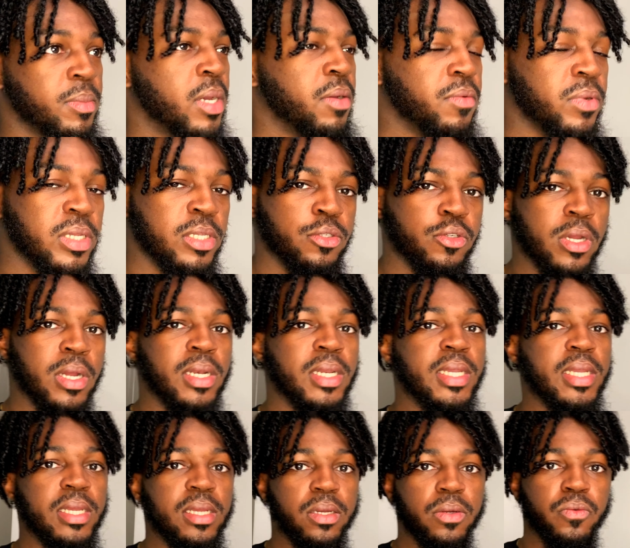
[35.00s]
not really trying
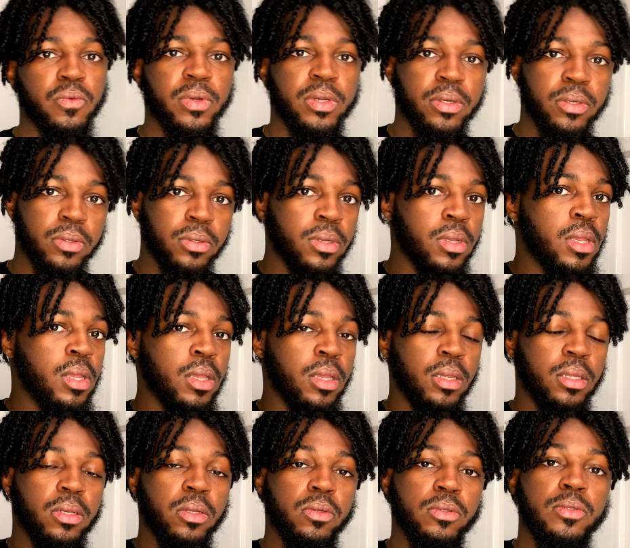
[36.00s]
to get a real
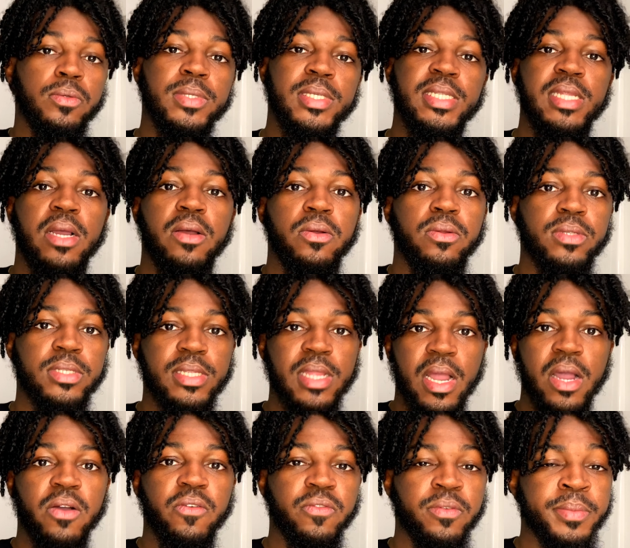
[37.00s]
twist out
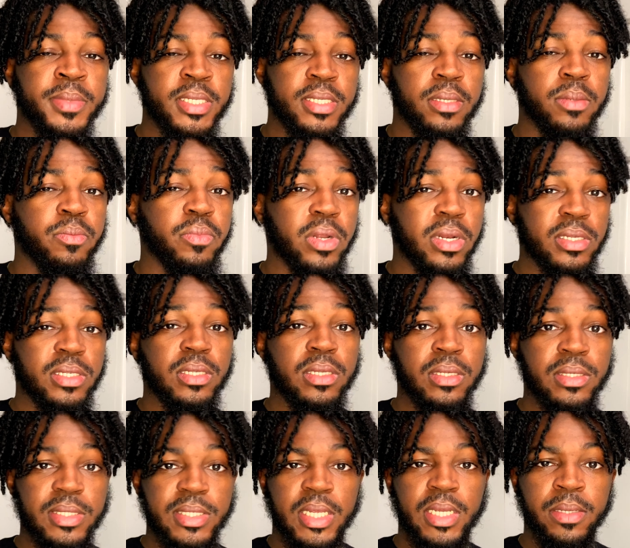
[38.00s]
style from this. I'm probably just
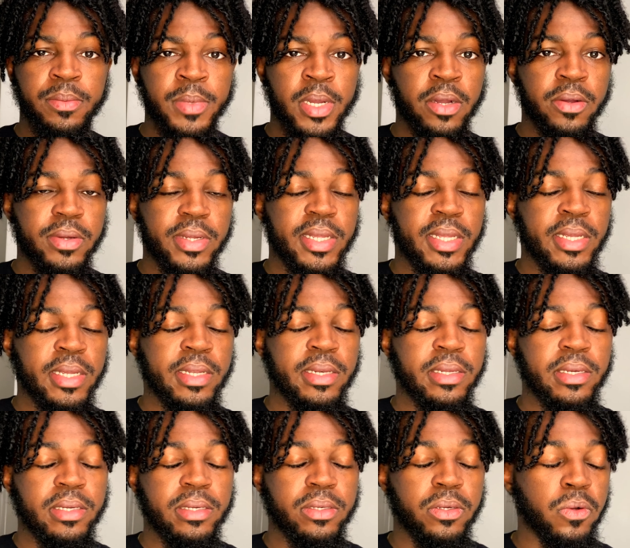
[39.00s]
gonna take them out and
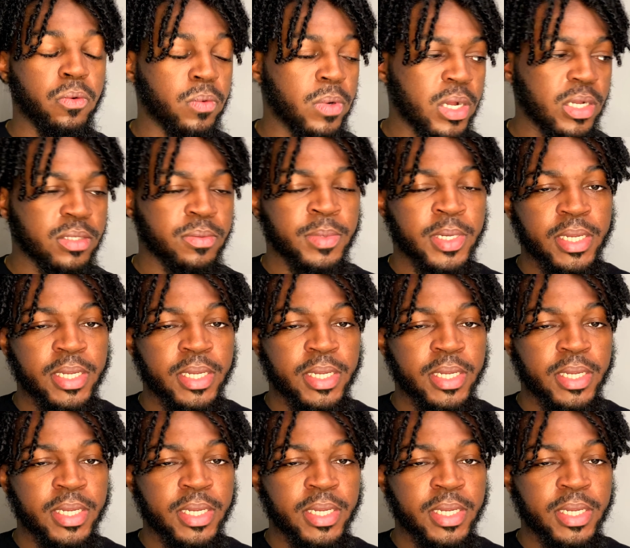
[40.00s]
go wash my